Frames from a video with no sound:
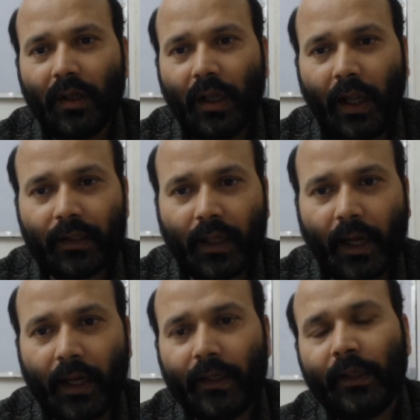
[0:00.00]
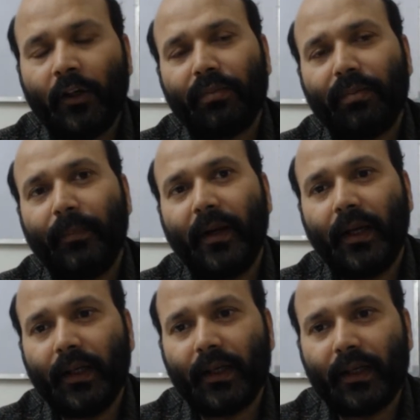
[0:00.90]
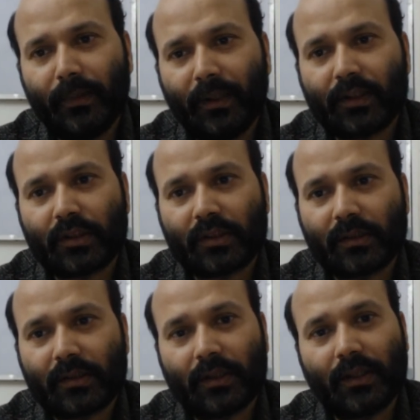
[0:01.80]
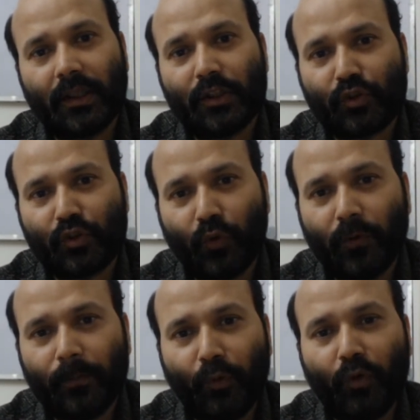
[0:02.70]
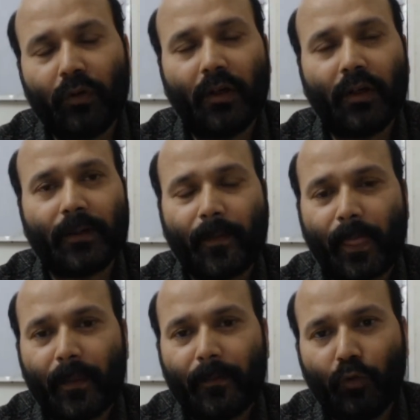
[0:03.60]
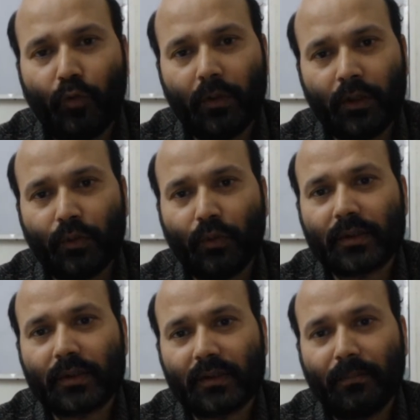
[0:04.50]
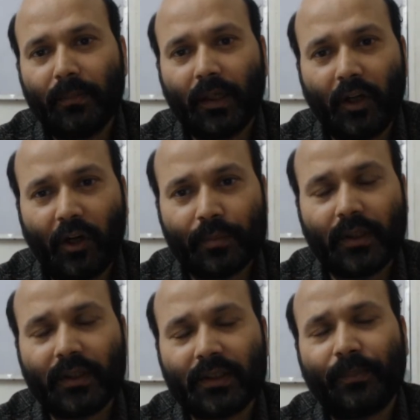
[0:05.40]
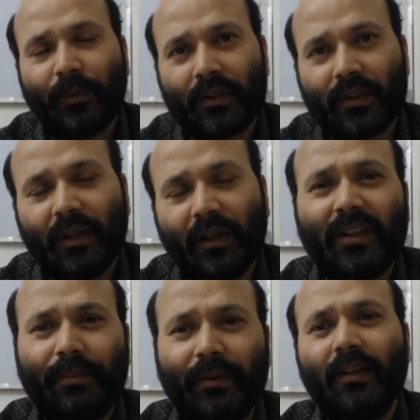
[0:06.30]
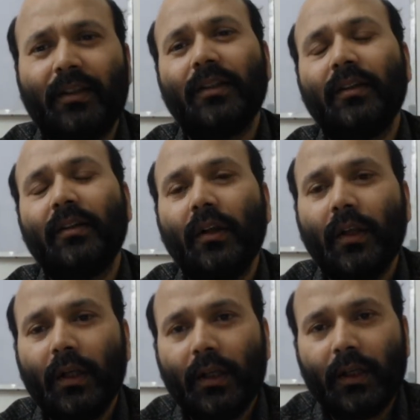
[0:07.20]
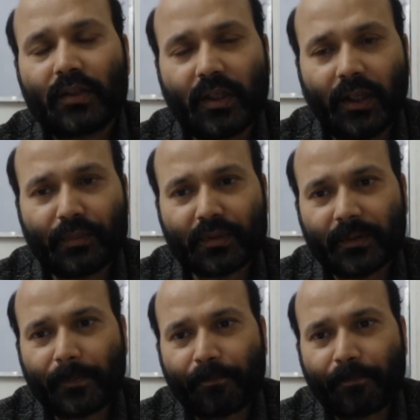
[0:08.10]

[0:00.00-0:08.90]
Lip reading: and the handling of material remains such as the stone, bone or wooden tools, metal objects, pottery of different shapes